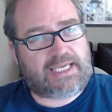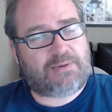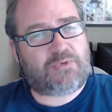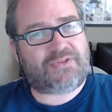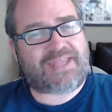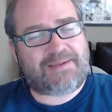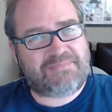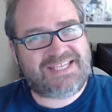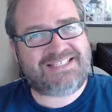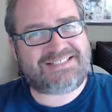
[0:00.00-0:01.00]
And what that
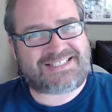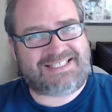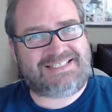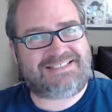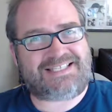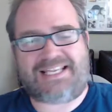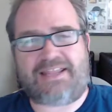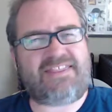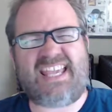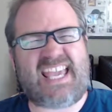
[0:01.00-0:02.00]
means is, and I
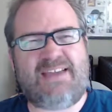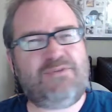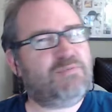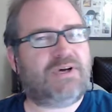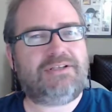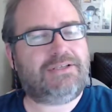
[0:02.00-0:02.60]
think everyone,